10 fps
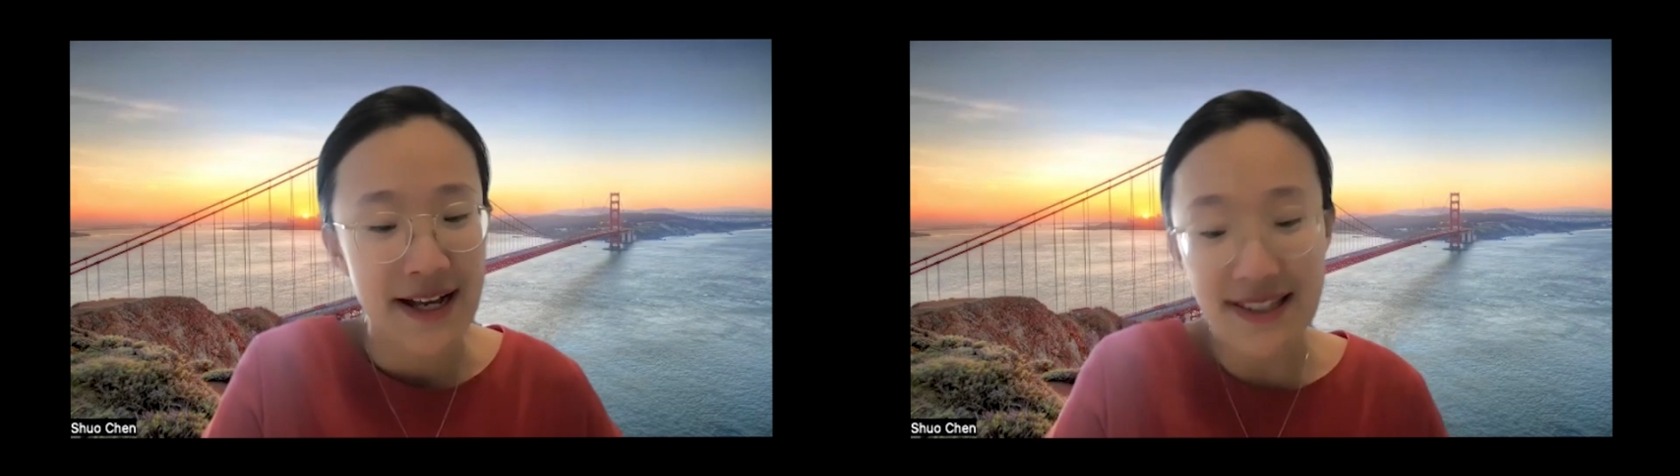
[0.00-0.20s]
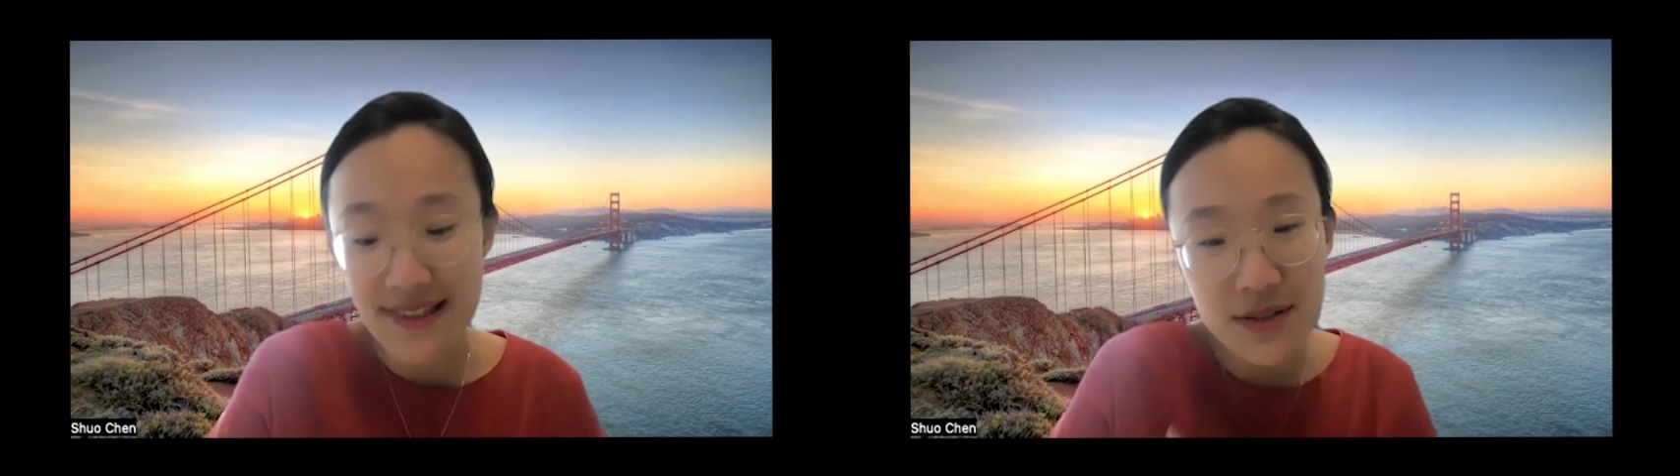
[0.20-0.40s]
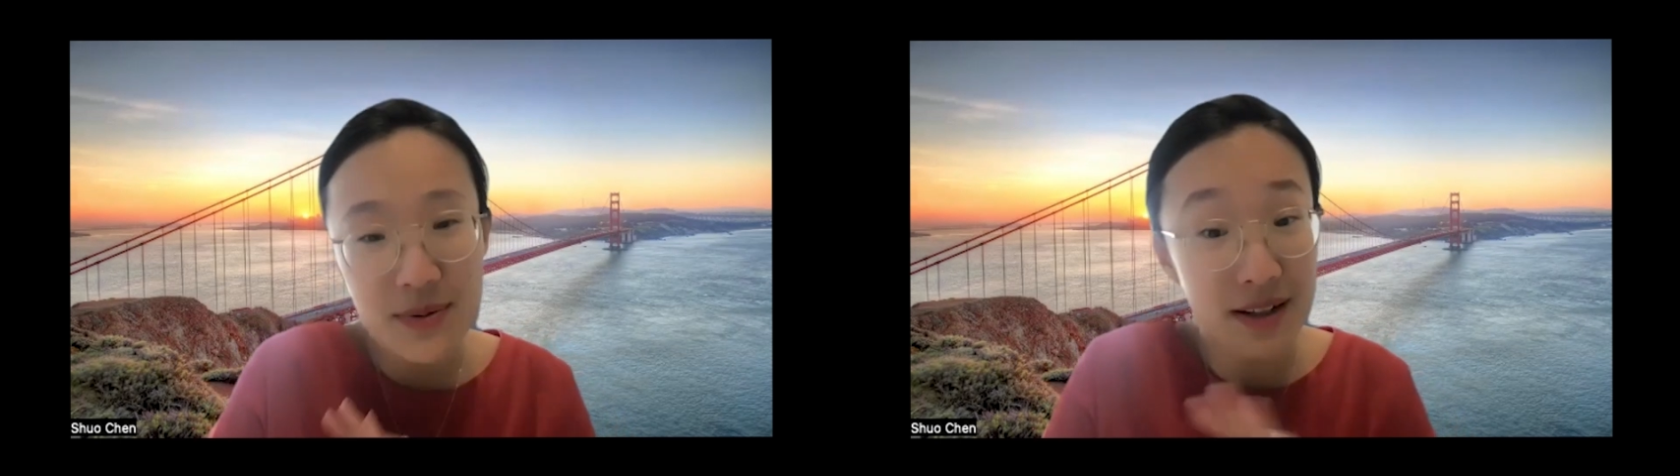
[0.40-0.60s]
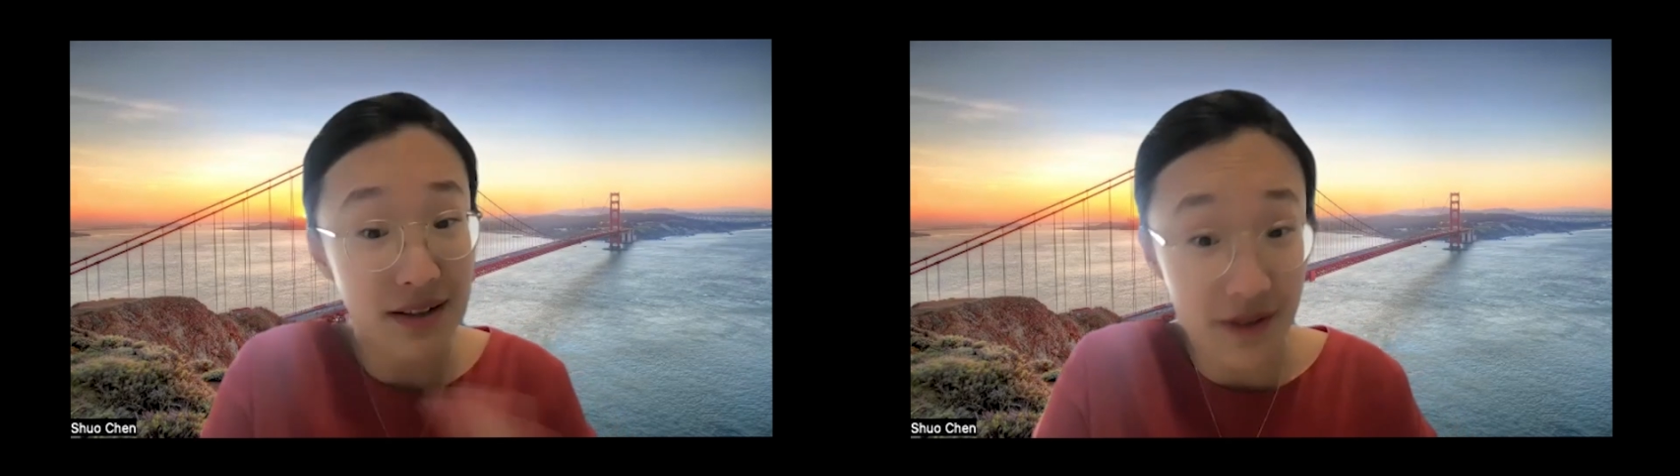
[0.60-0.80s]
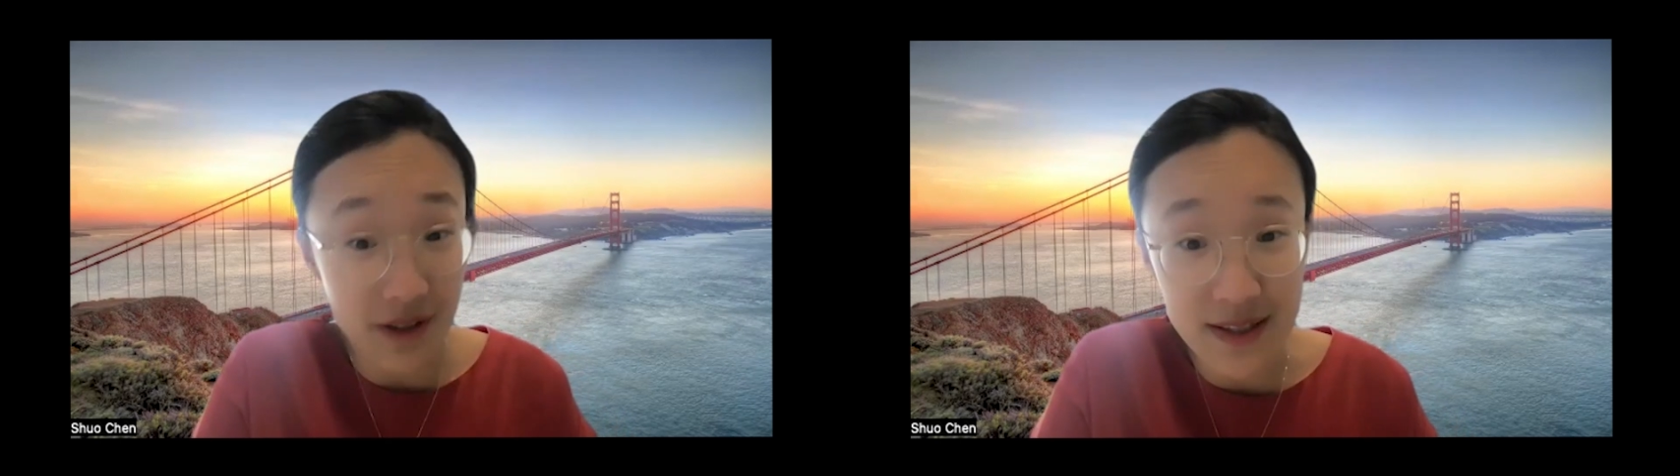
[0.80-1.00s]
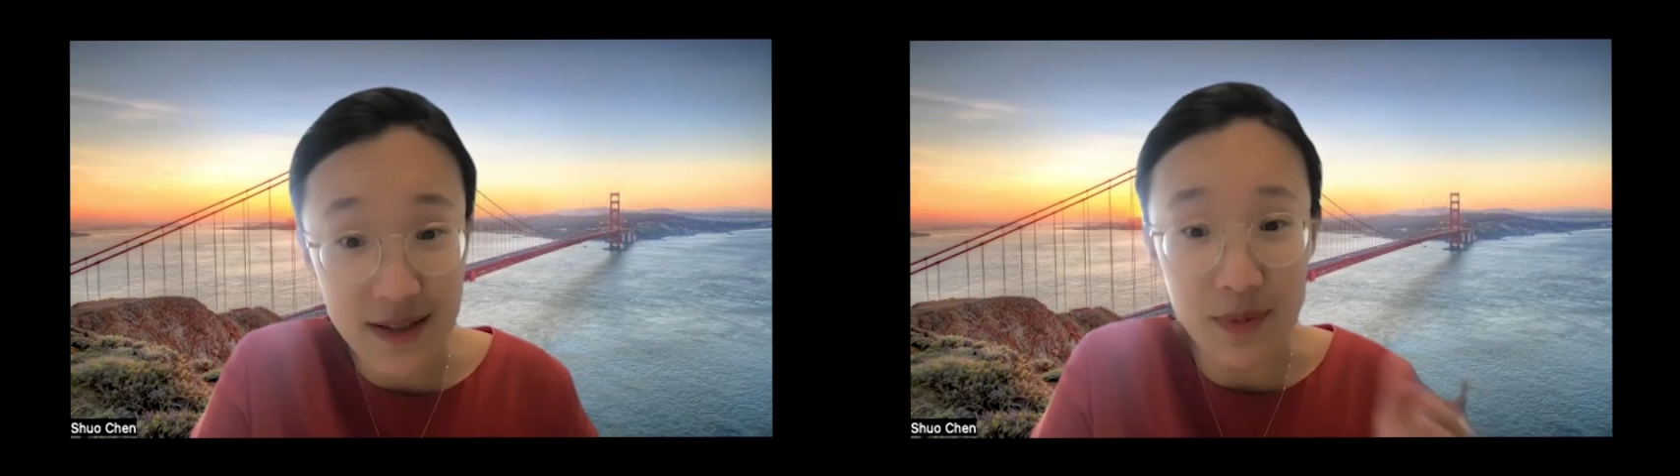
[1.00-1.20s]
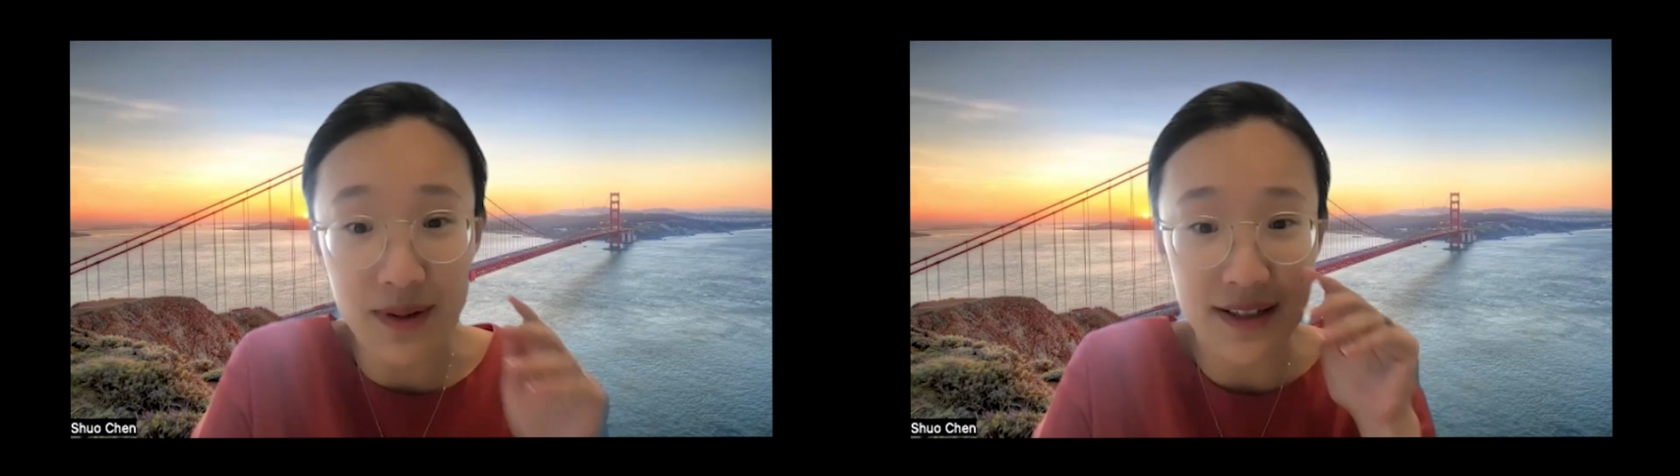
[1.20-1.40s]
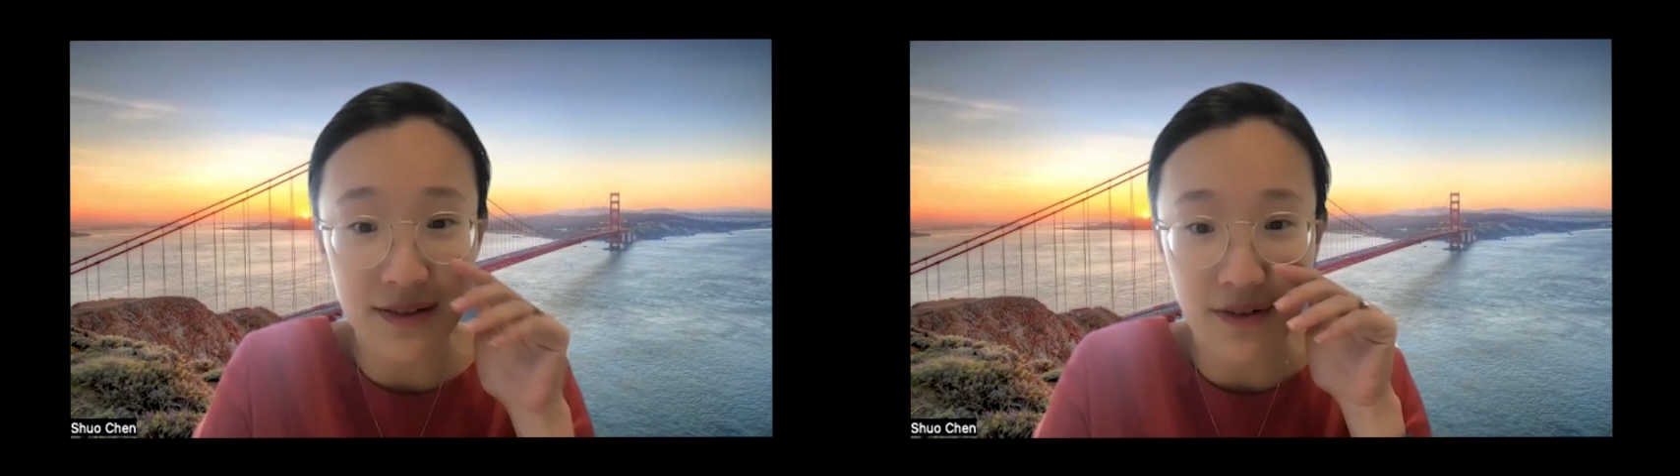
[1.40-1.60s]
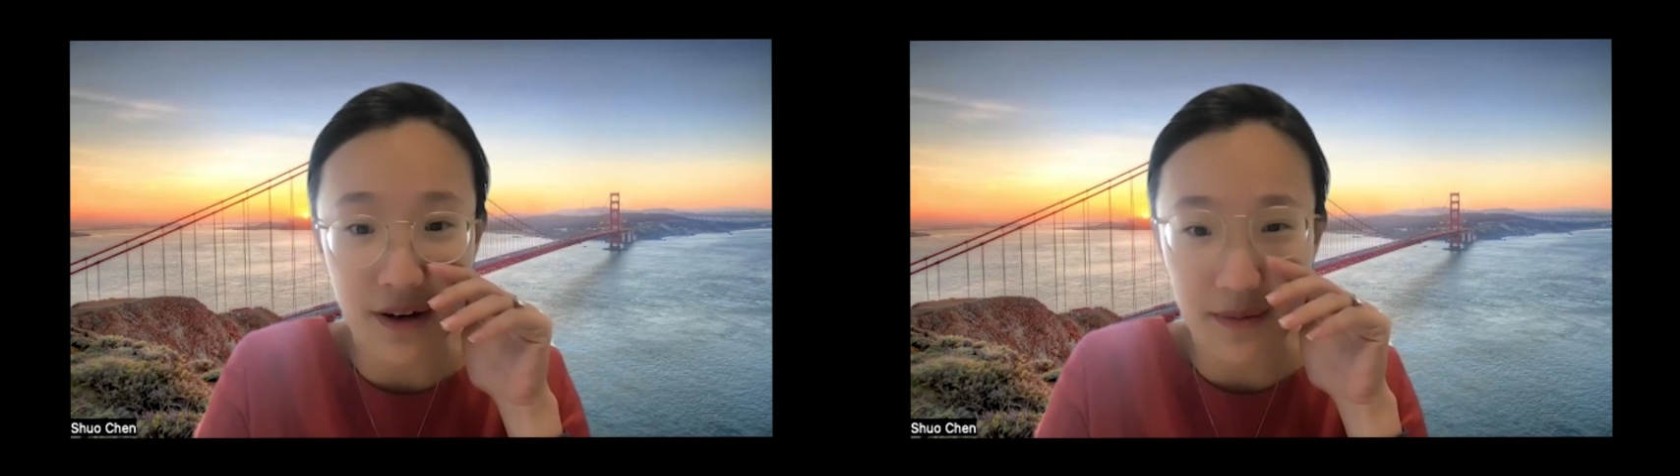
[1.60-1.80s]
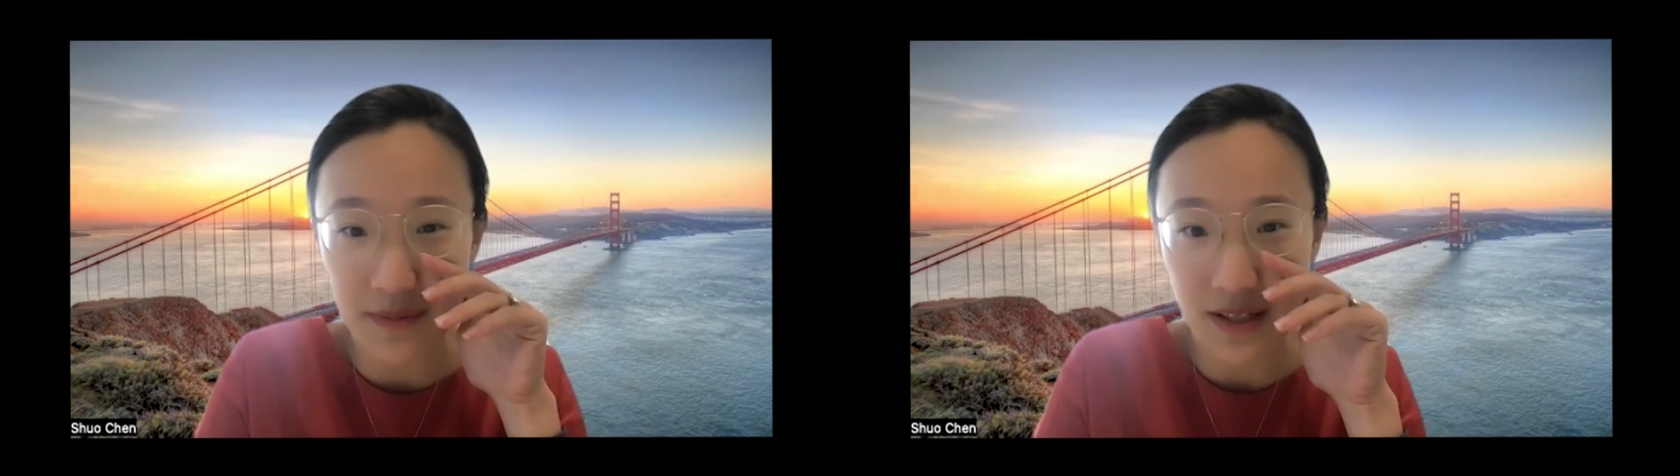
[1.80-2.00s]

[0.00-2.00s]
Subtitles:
And C-suite had a very simple answer for him.